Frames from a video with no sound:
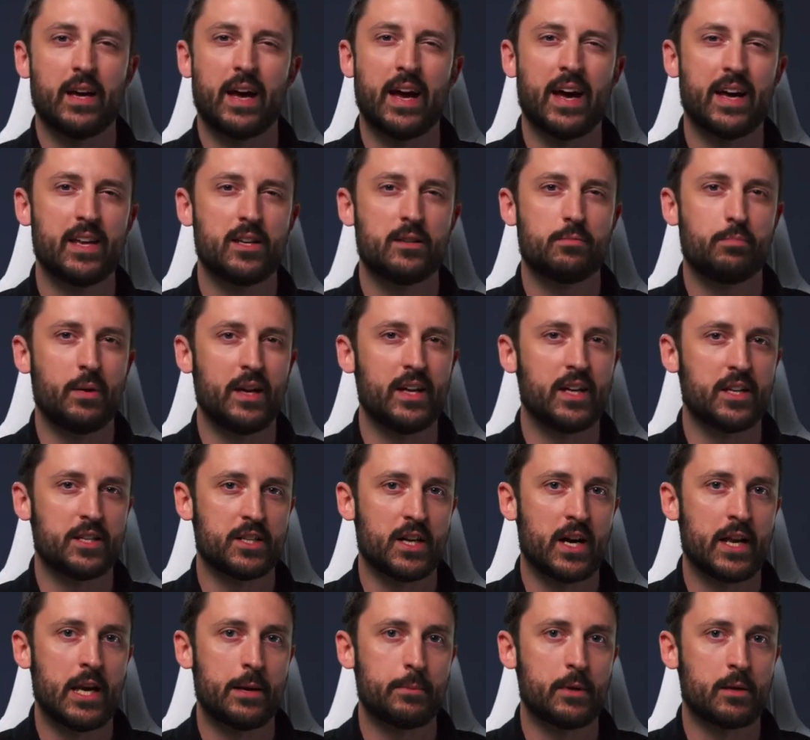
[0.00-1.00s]
and being a
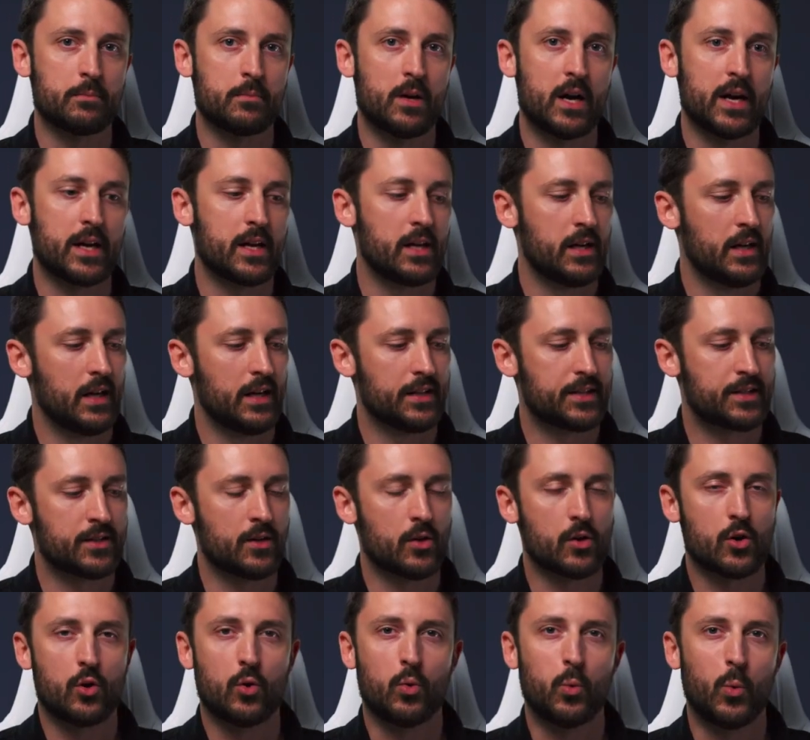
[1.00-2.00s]
dynamic mic, it's
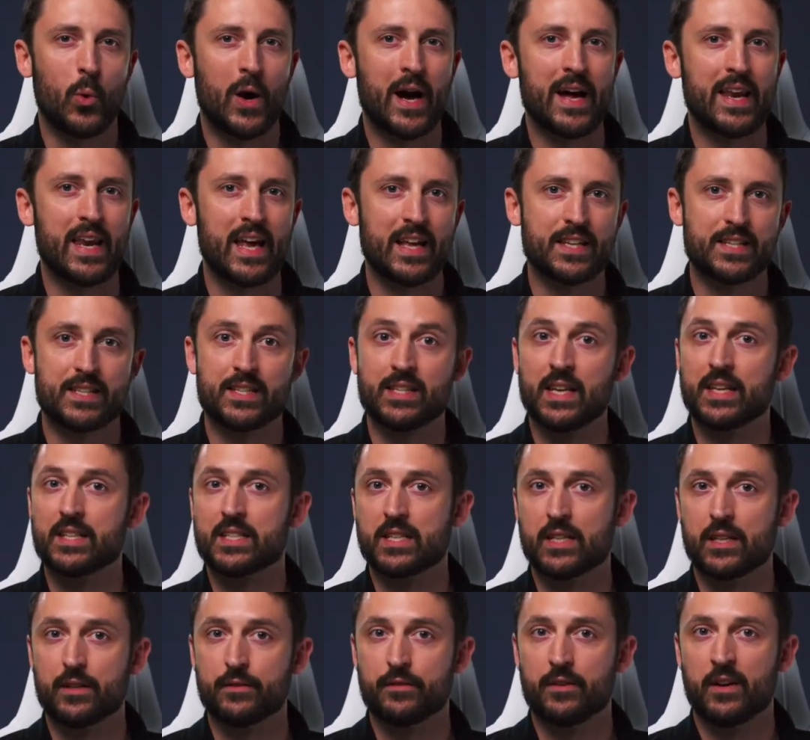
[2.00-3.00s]
not quite as
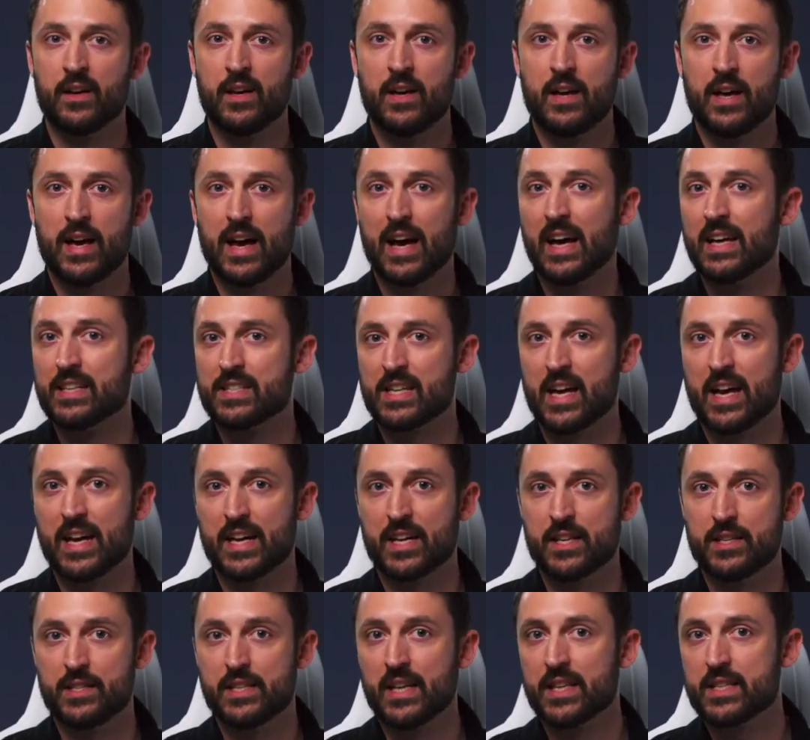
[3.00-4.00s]
sensitive as a
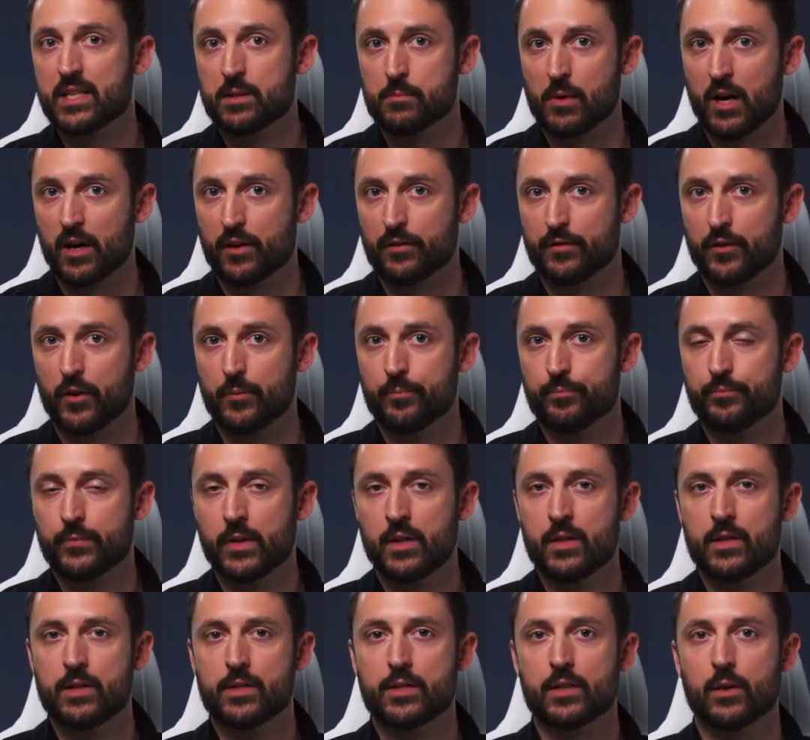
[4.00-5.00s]
condenser microphone,
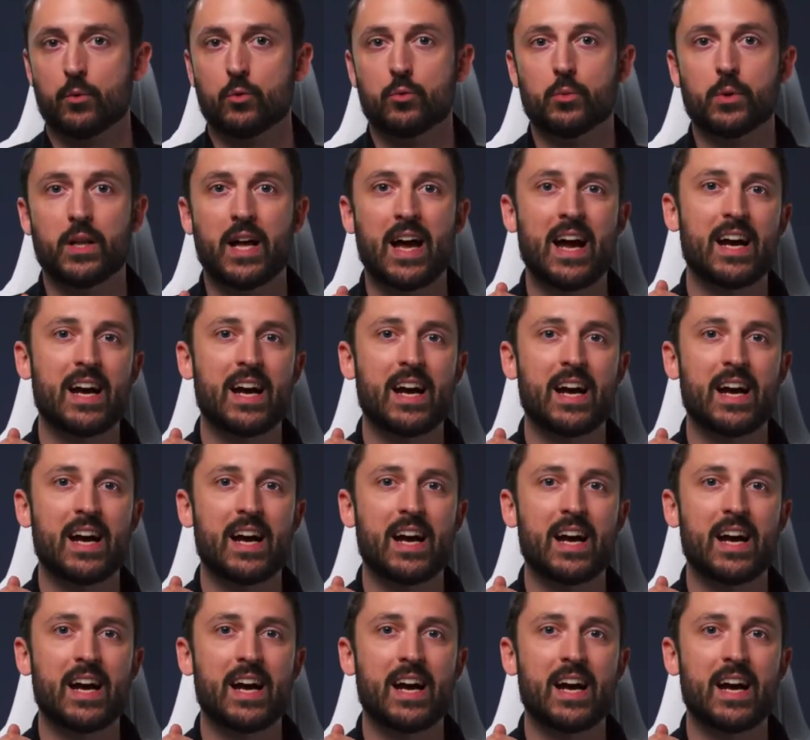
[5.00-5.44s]
so it will